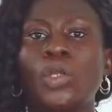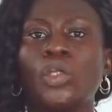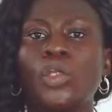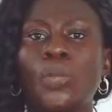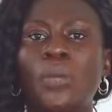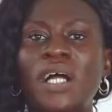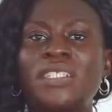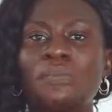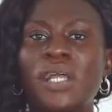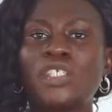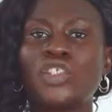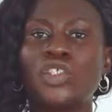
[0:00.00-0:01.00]
you must
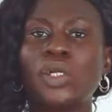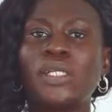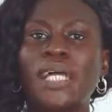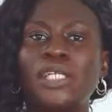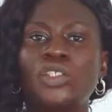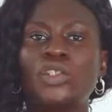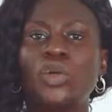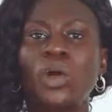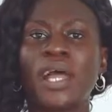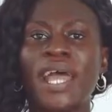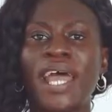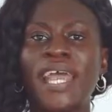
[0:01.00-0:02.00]
make sure that your
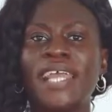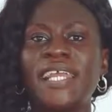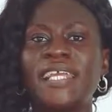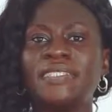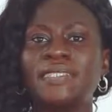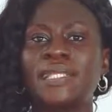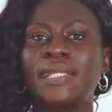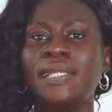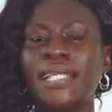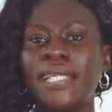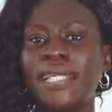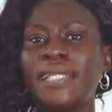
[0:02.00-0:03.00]
hair is
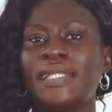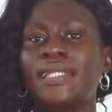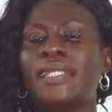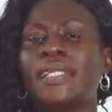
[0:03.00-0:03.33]
clean